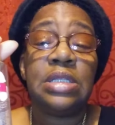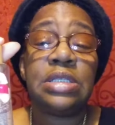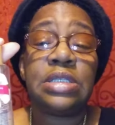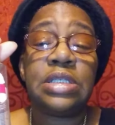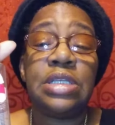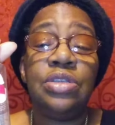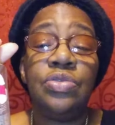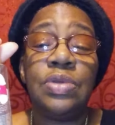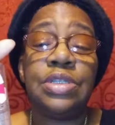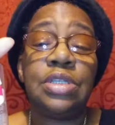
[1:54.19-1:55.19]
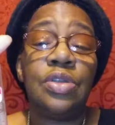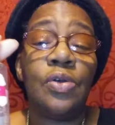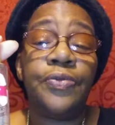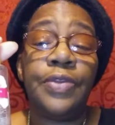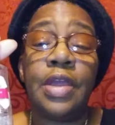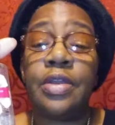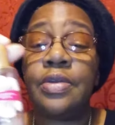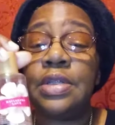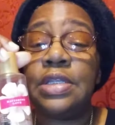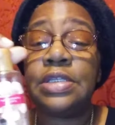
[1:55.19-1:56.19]
to send you into no
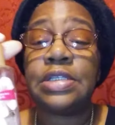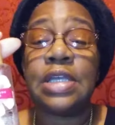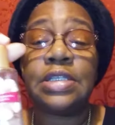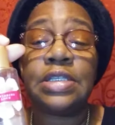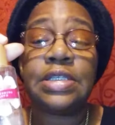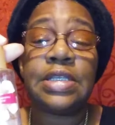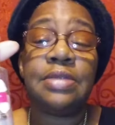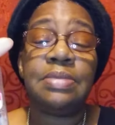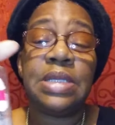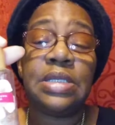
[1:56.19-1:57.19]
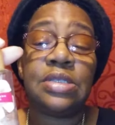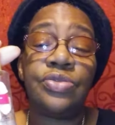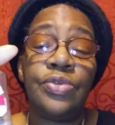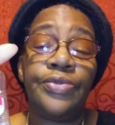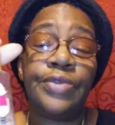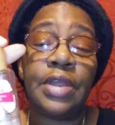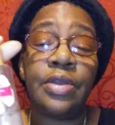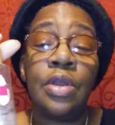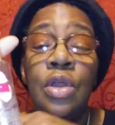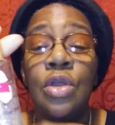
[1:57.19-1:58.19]
flare, and this doesn't send me into a flare.